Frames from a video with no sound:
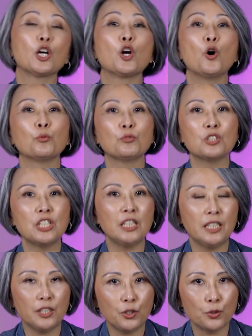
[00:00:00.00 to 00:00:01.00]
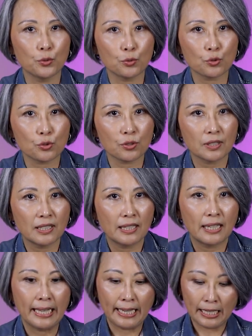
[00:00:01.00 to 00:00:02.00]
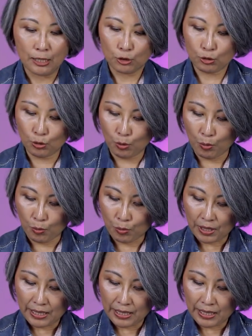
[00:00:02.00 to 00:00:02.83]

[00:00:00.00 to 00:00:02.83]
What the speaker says: continuous. So,